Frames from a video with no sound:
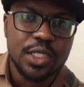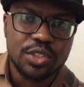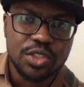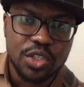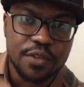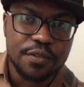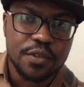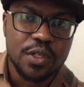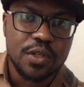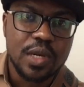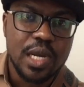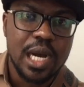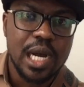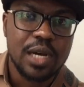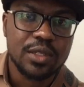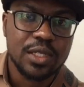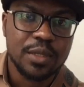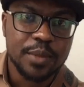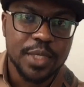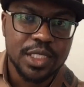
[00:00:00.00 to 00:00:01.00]
So if you look at
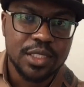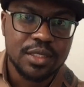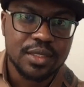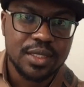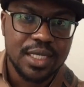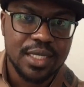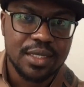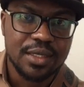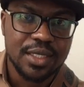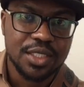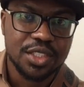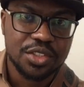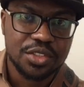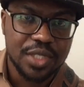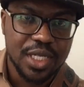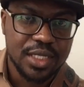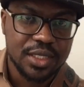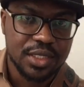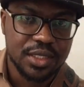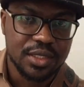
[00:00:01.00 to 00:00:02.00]
how the major scale is
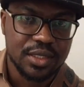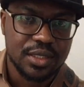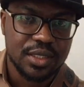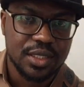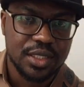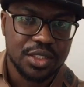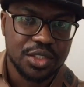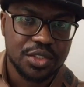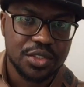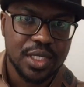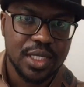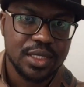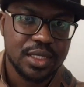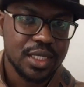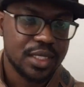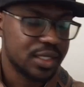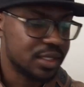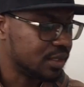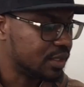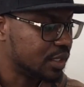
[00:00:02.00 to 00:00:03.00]
structured, it's
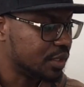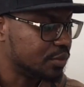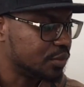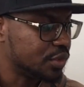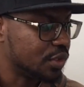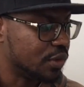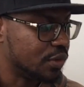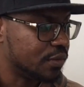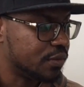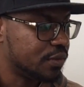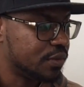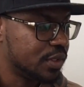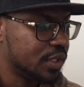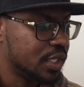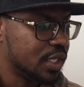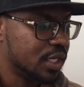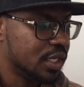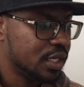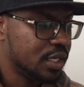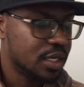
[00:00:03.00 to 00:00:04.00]
structured in terms of
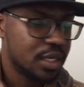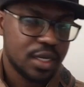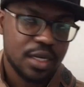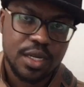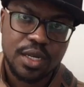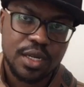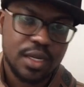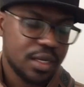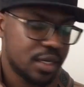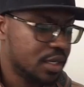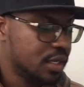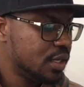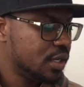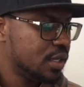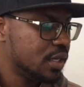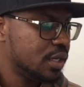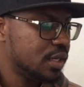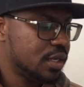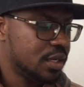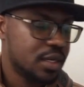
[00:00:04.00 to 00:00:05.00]

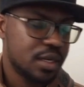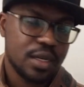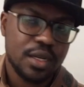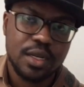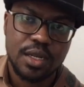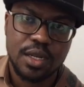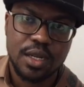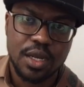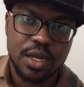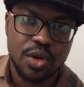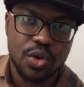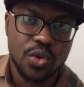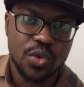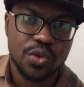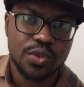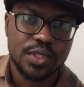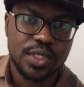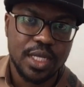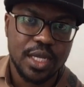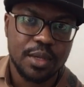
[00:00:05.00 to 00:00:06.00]
a
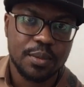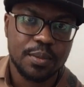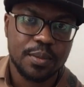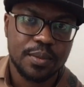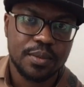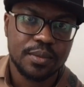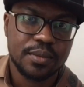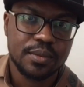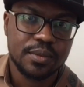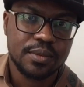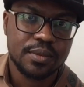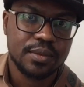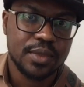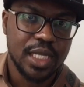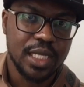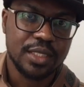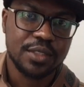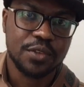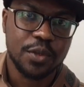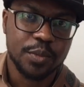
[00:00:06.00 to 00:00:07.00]
whole step.
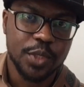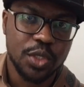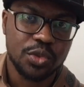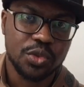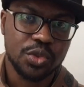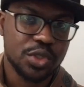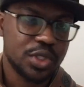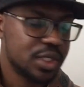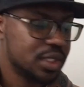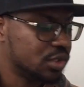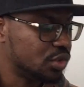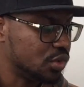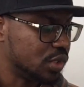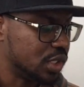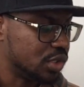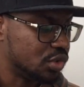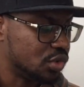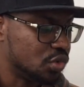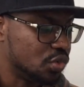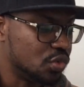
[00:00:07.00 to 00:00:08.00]
That's from the root to
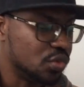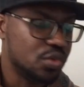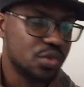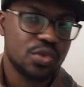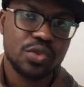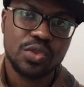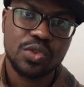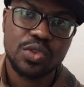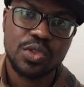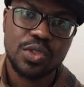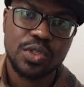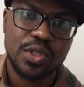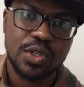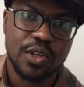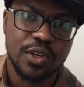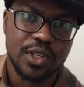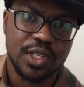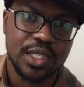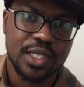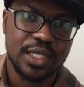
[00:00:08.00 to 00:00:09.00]
the 2.
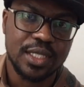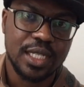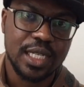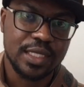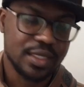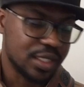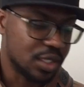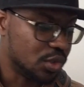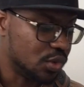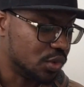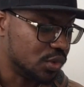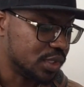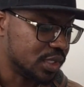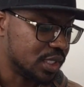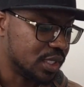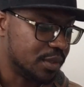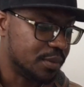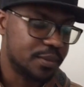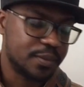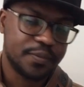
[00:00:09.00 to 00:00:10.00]
Okay, that's a whole
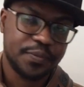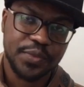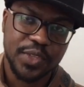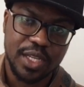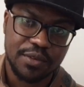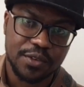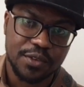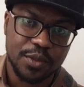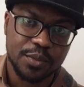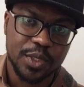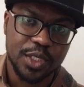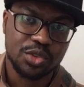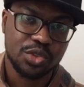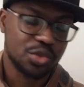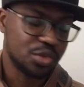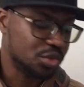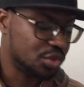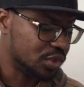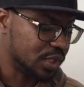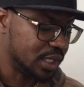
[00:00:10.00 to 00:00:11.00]
step. And from the
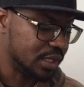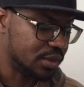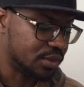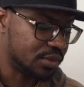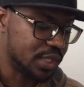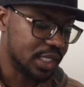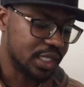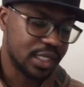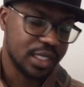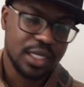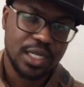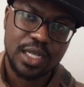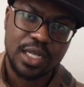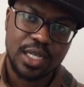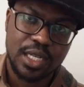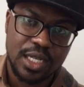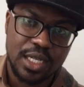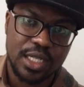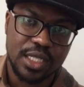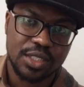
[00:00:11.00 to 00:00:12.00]
2 to the 3,
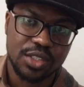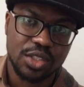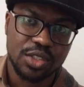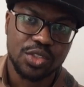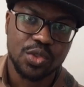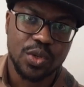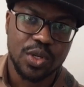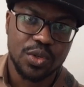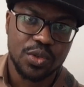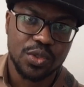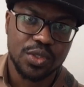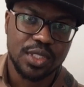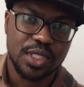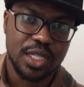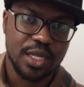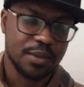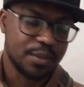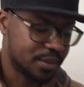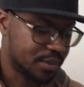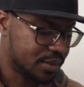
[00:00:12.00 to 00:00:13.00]
it's also a whole
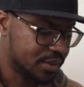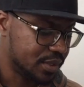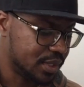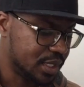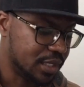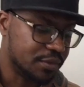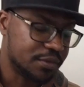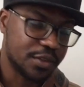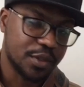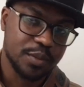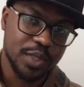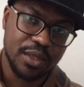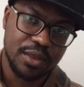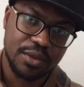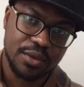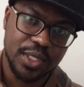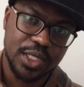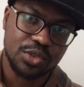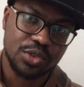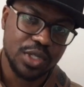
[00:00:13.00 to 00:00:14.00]
step. Then from the
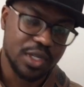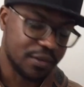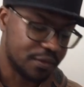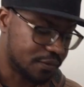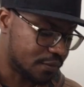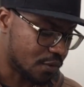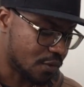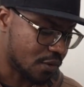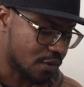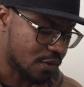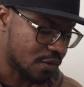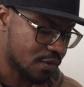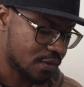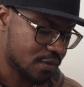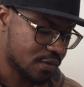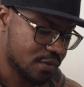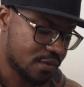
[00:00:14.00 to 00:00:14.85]
3 to the 4,